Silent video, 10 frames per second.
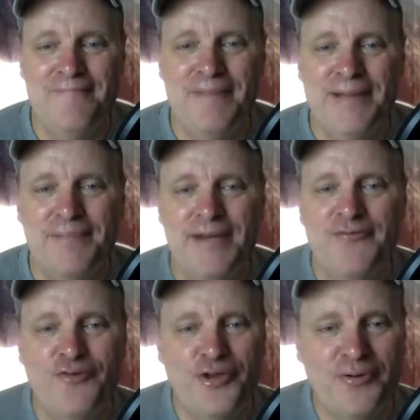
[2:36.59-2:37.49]
make money
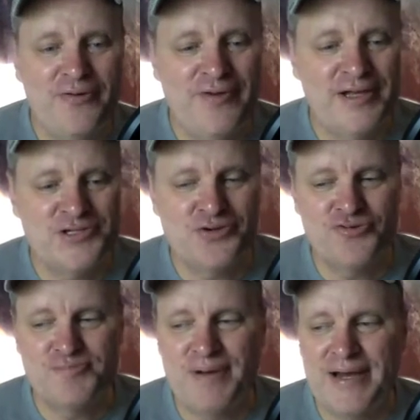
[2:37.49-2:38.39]
for their
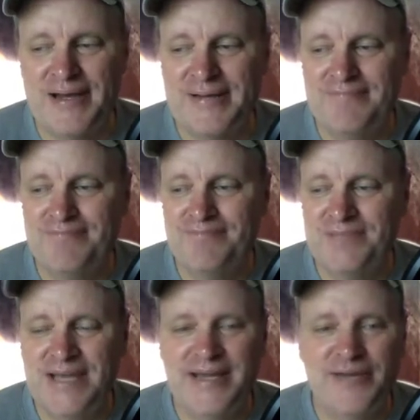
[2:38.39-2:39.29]
investors by
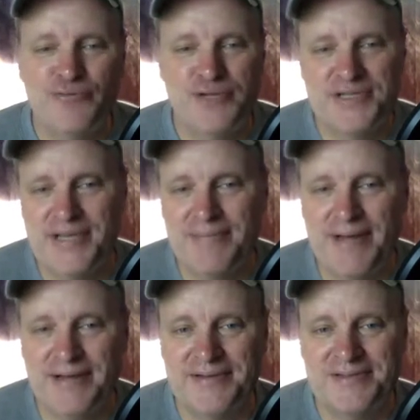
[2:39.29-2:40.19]
taking risky
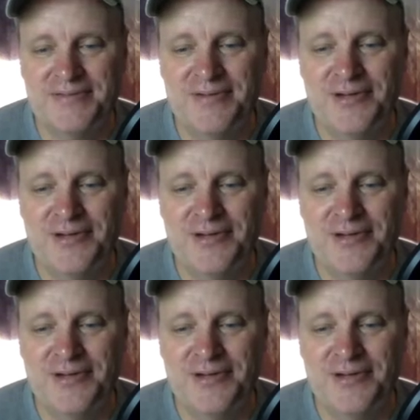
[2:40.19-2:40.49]
bets.